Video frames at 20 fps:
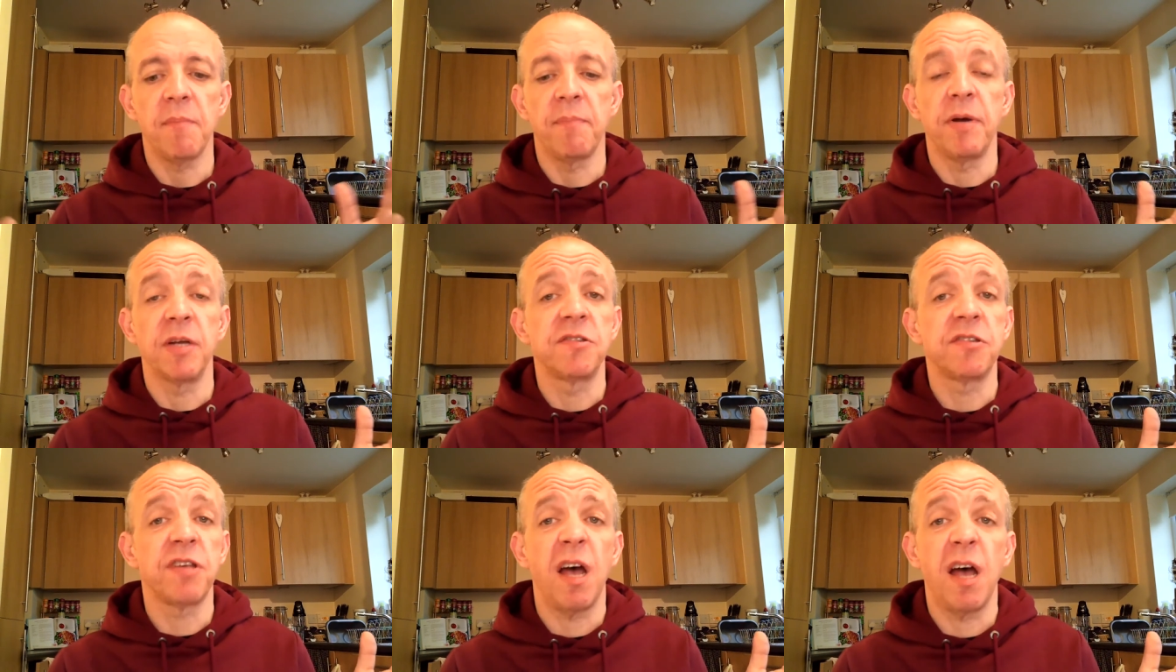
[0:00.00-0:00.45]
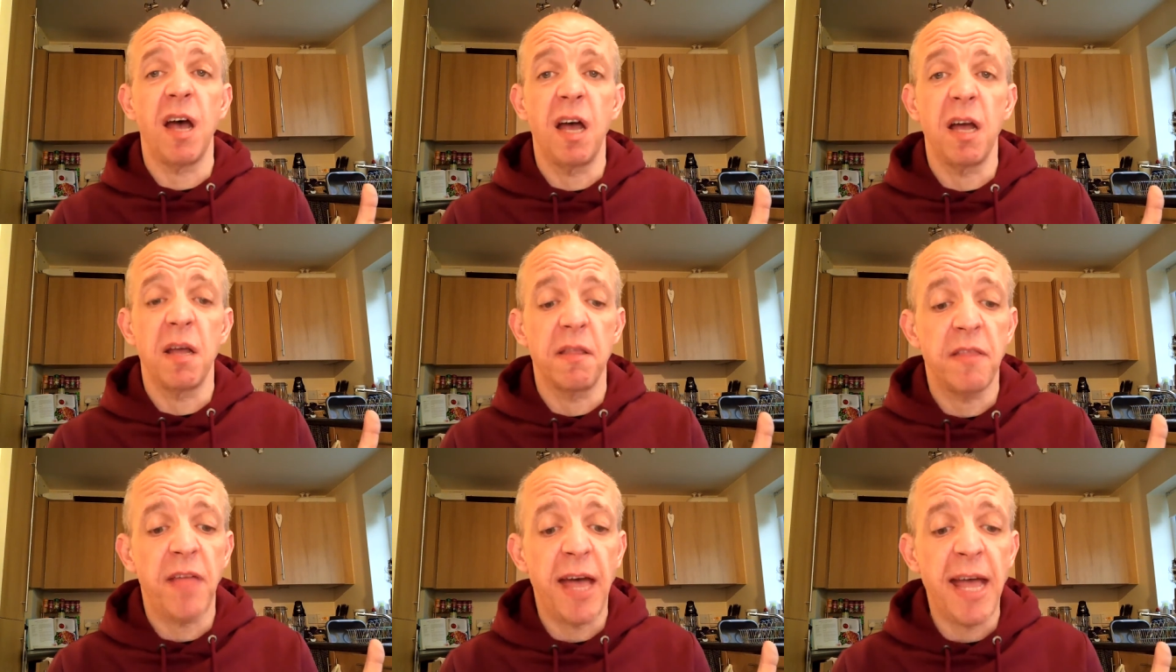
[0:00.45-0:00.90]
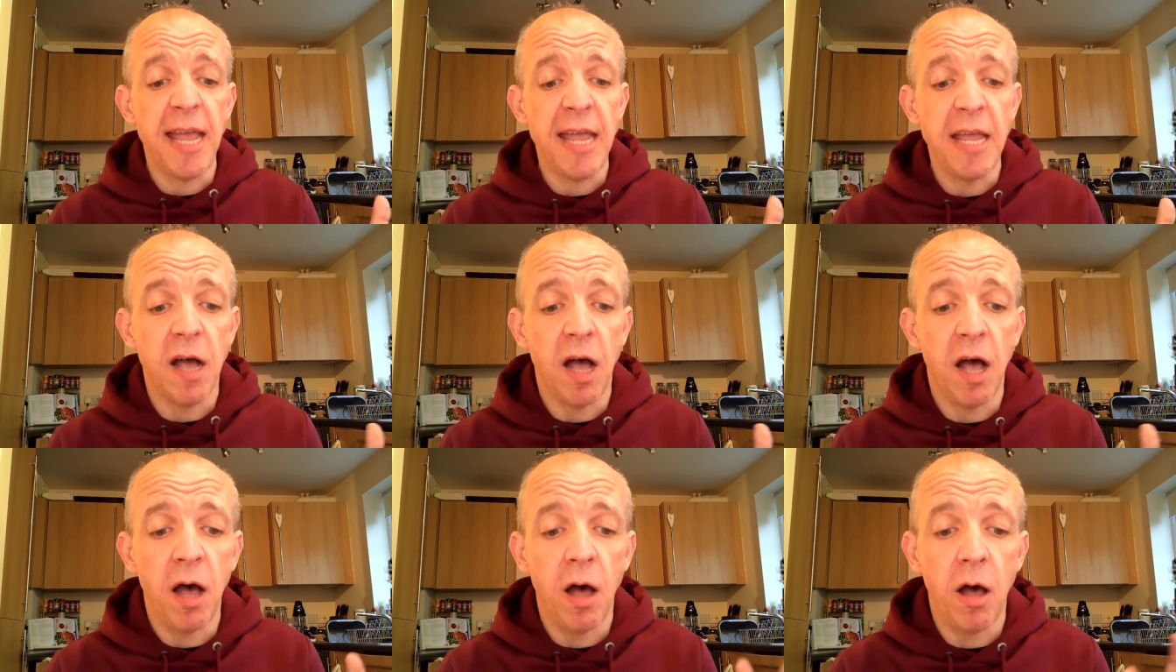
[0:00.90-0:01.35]
but uh,
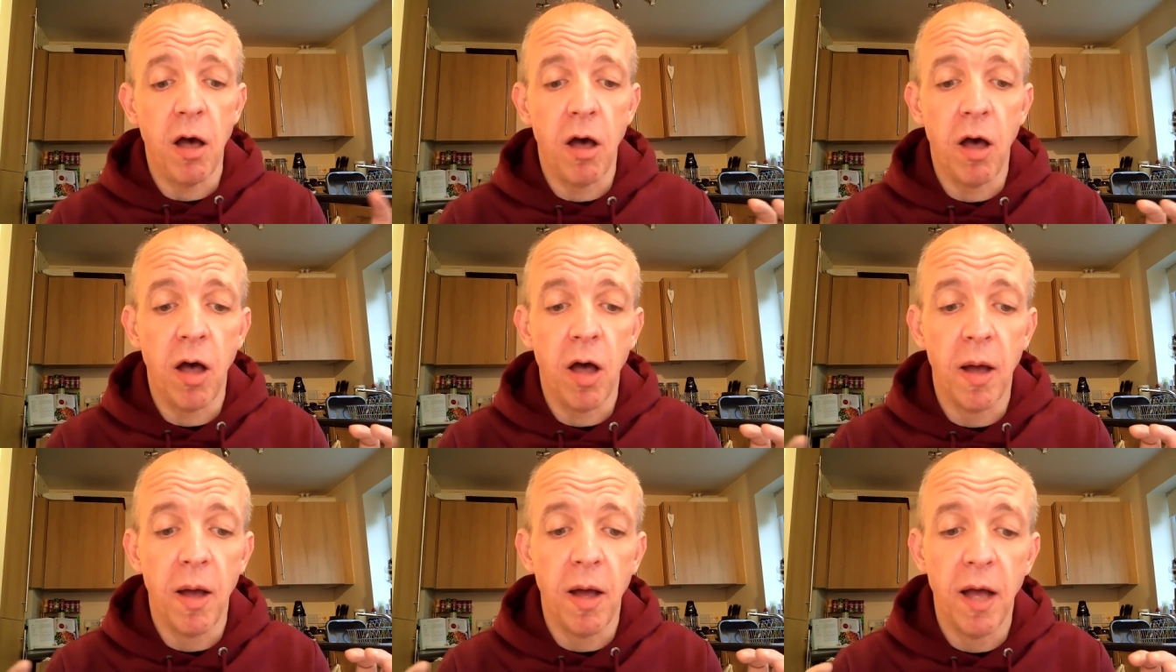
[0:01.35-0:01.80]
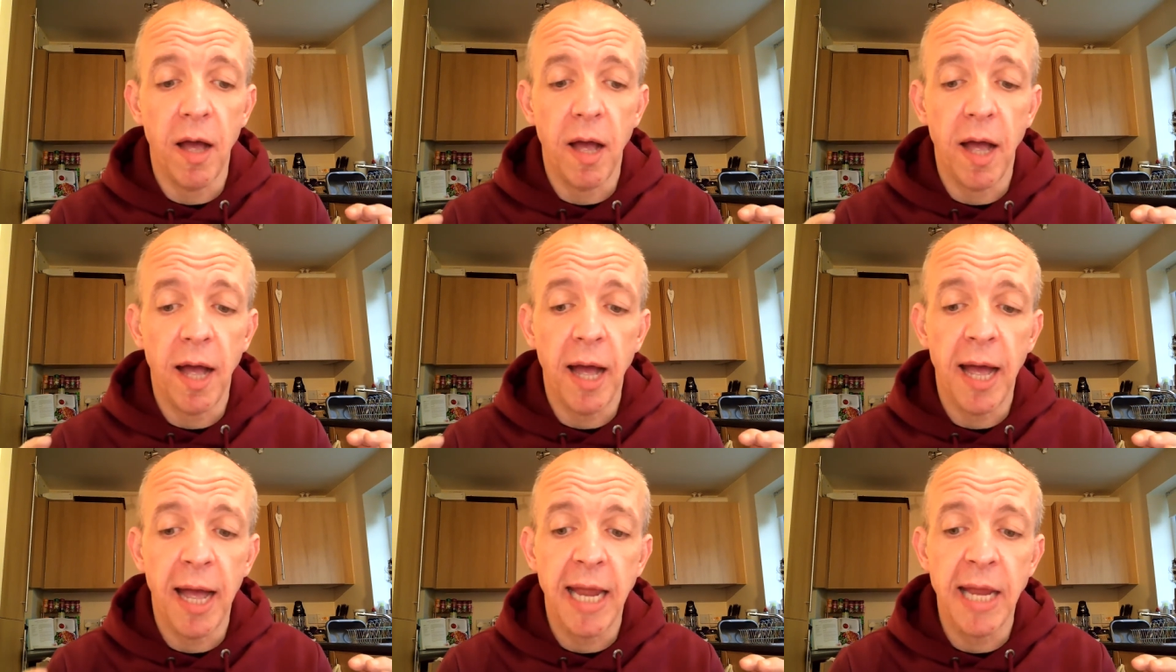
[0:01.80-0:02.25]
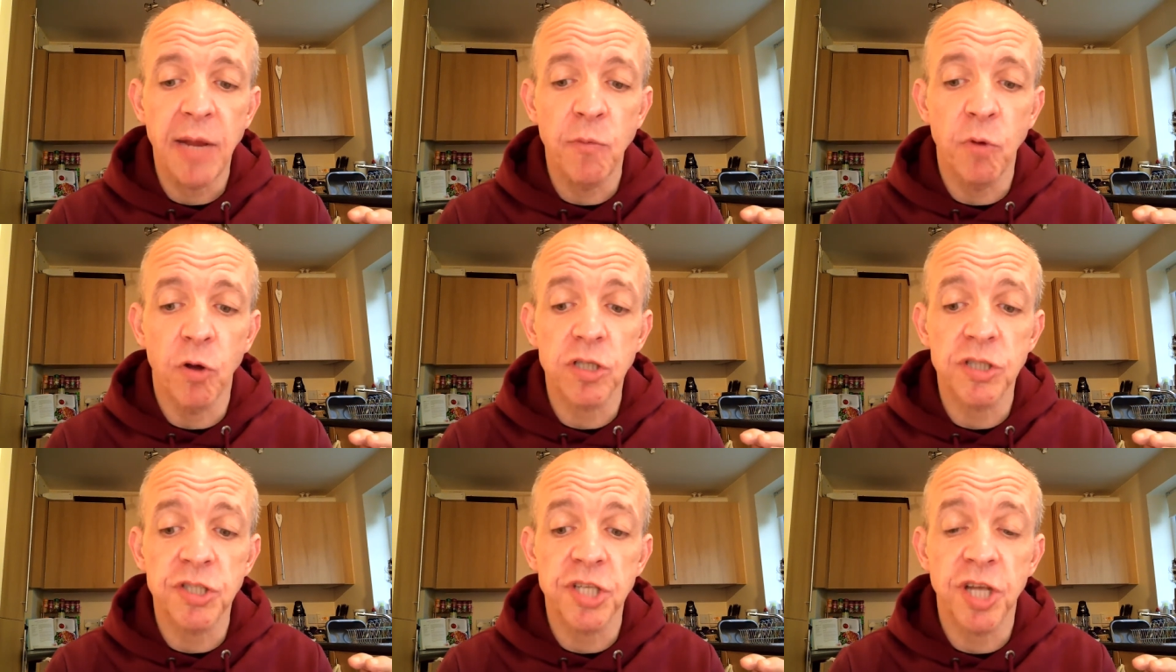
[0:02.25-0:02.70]
they are a
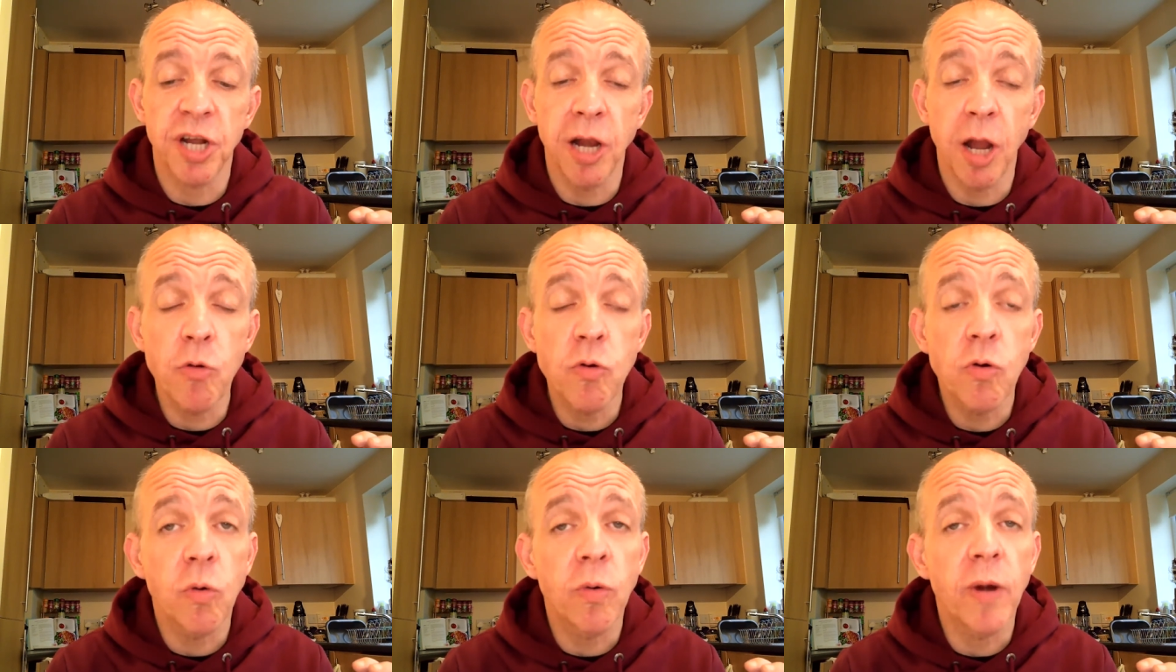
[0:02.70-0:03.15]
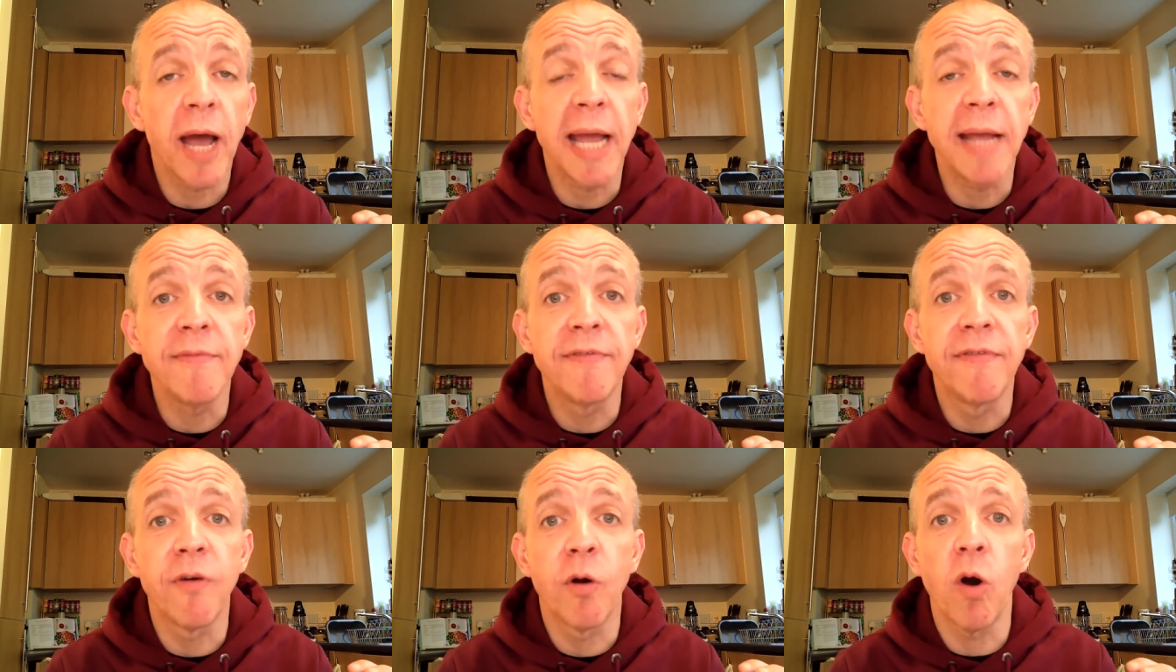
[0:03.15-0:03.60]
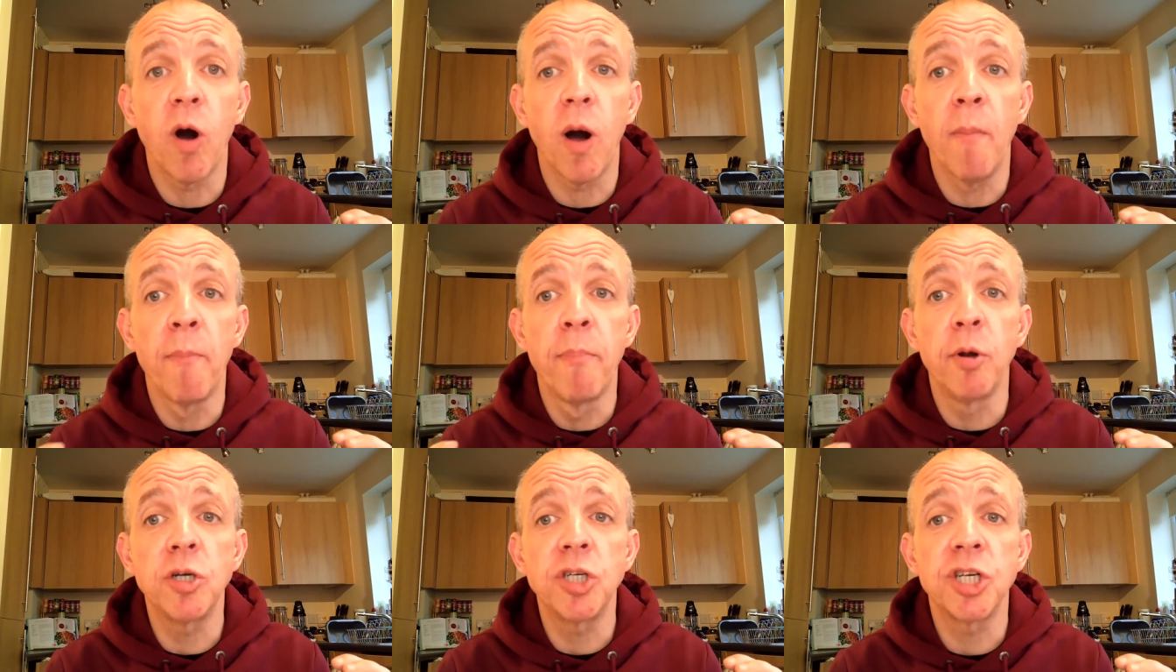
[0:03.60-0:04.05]
what's a local name for
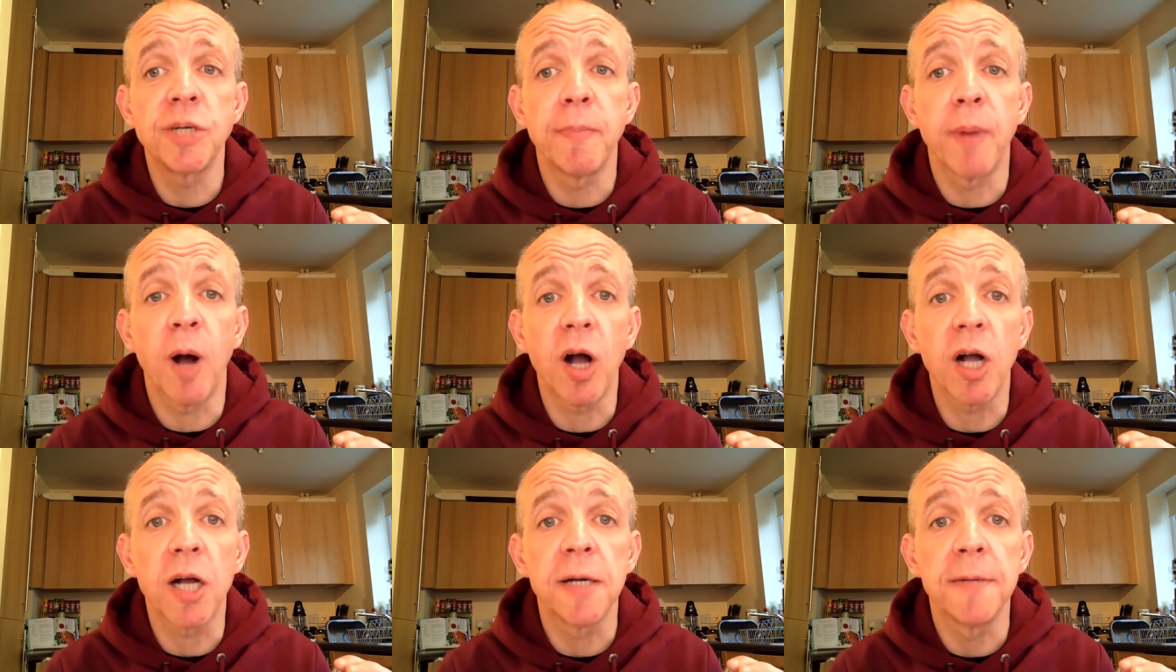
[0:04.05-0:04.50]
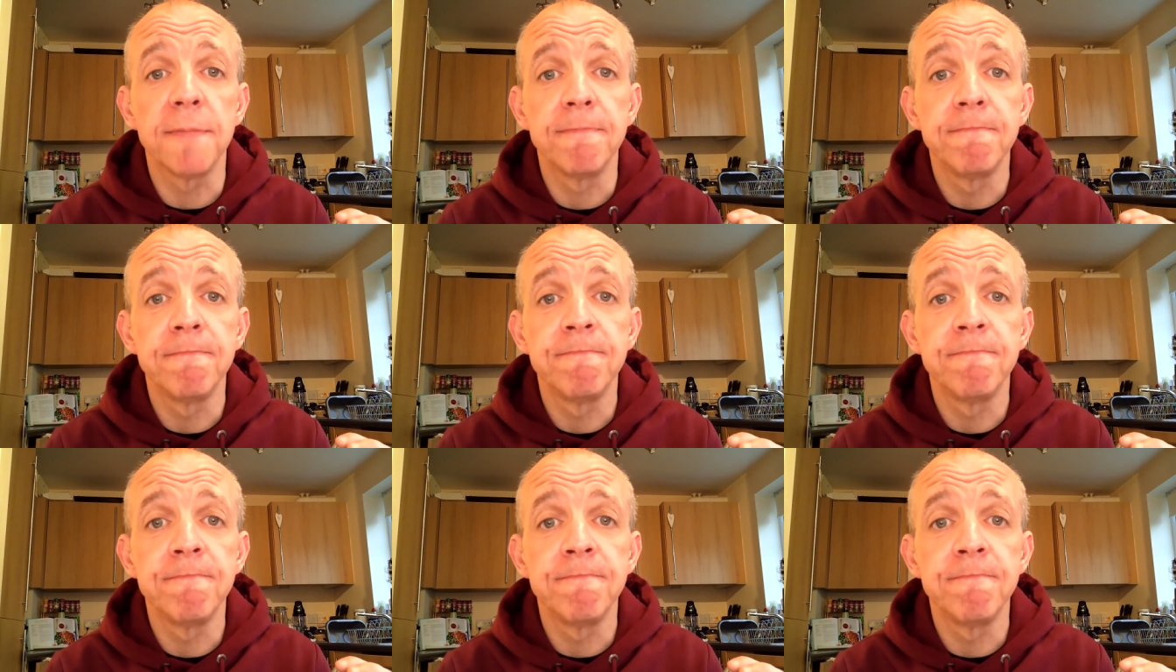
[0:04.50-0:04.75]
a bushbuck?